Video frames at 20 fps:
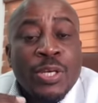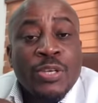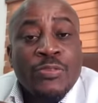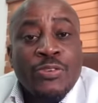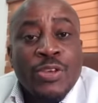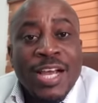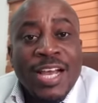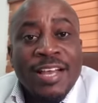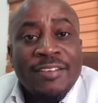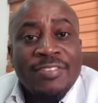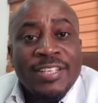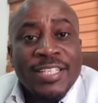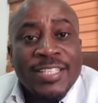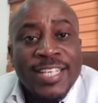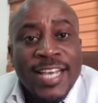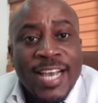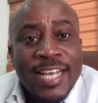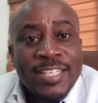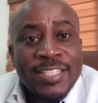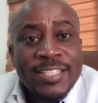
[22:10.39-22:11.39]
if you're having
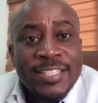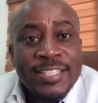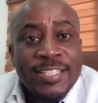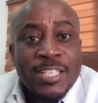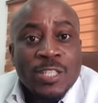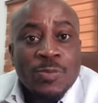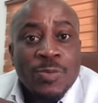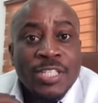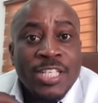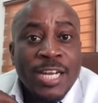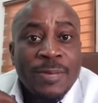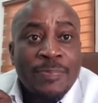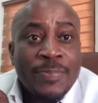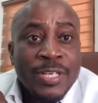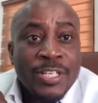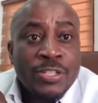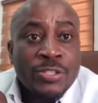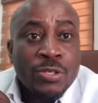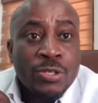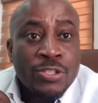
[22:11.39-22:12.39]
dialysis, especially
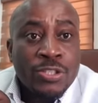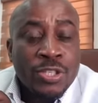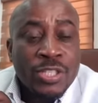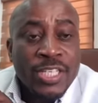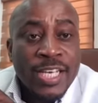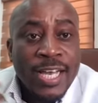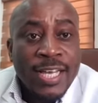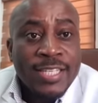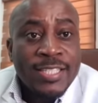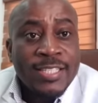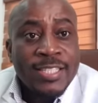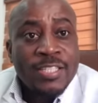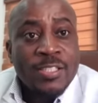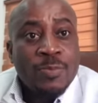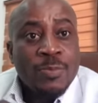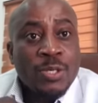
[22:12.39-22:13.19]
peritoneal dialysis,